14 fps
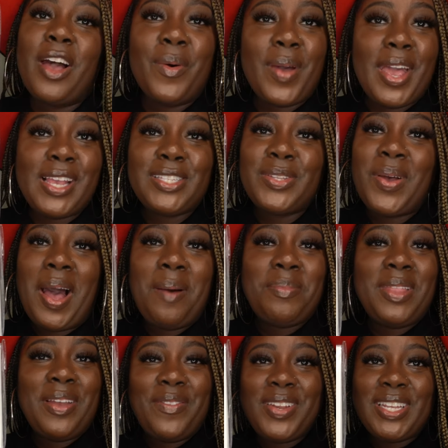Okay, so I'm
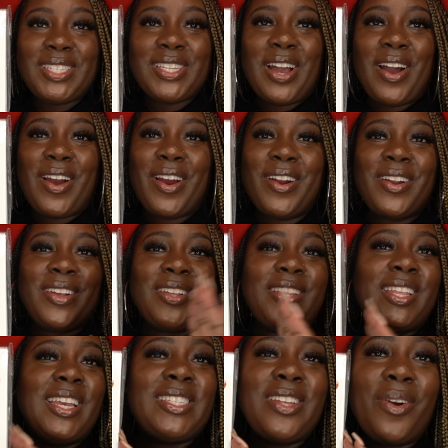loving this card.
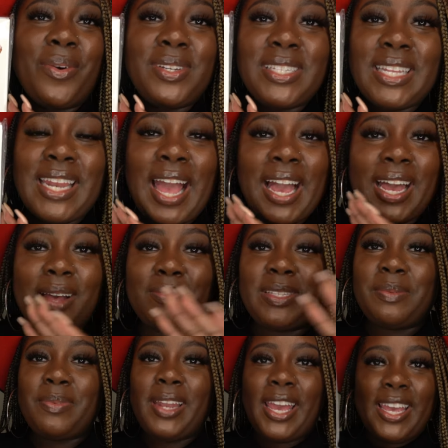These Sorors did not come to
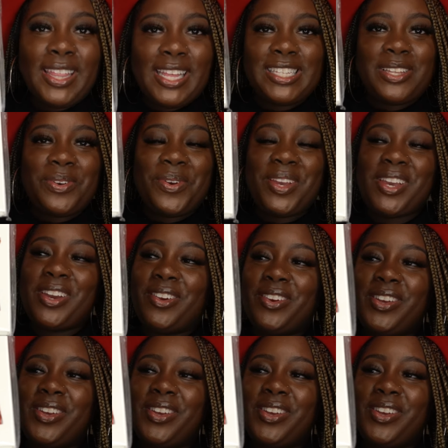play this on here.